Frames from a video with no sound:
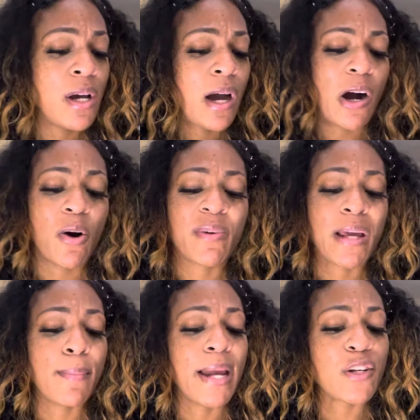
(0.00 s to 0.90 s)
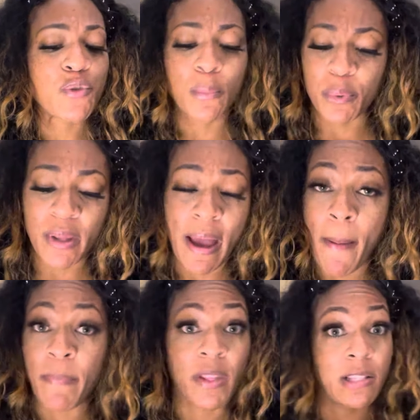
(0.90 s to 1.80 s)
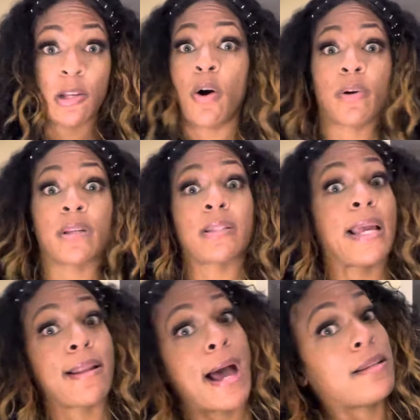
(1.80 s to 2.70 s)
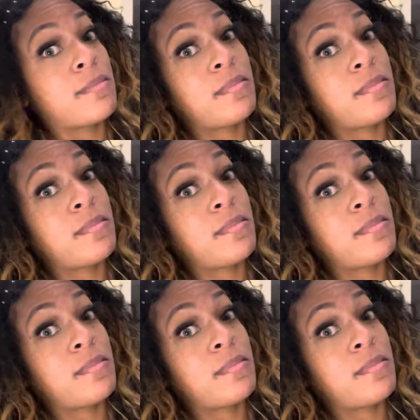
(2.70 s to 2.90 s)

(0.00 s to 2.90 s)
I hope they make triple that. As long as they not,